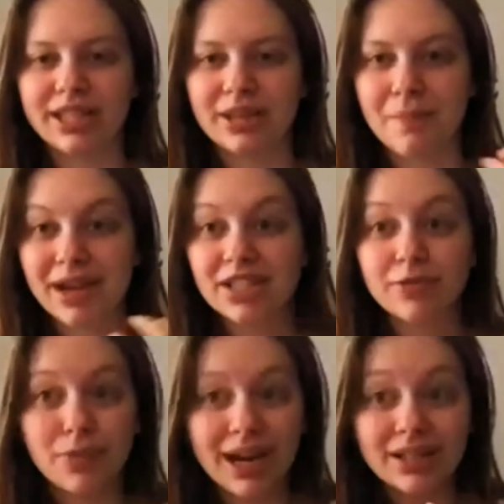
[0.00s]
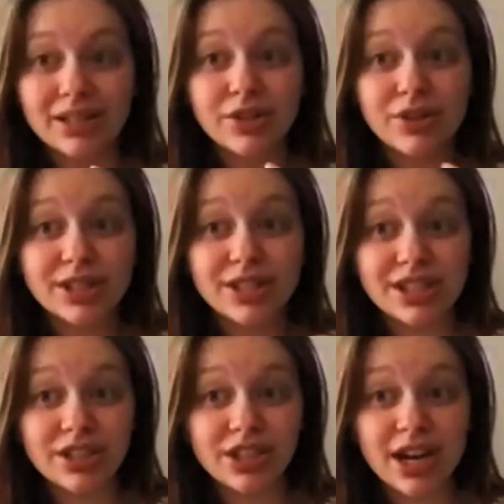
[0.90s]
it's a mix of practical and
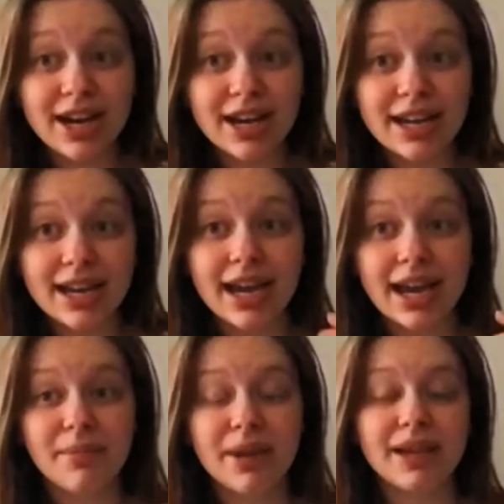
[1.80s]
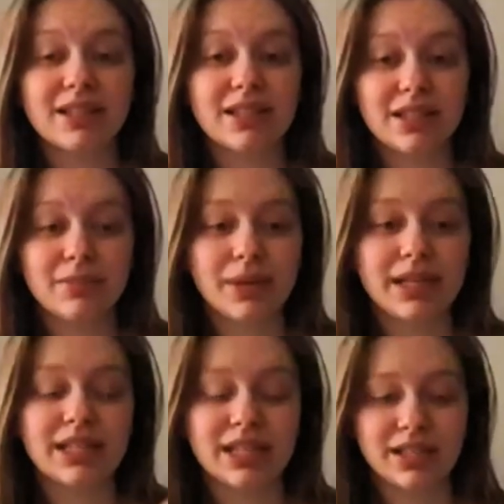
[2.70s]
CGI, it makes
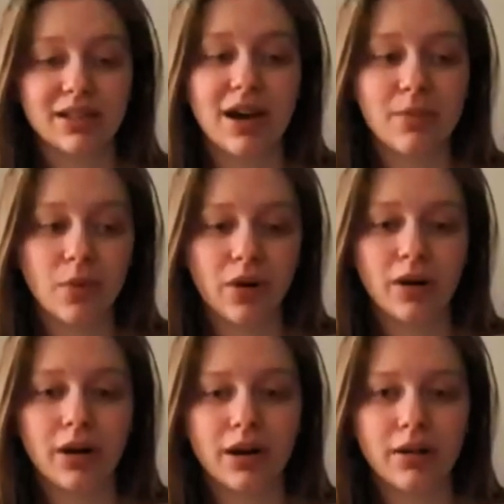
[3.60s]
things a lot more,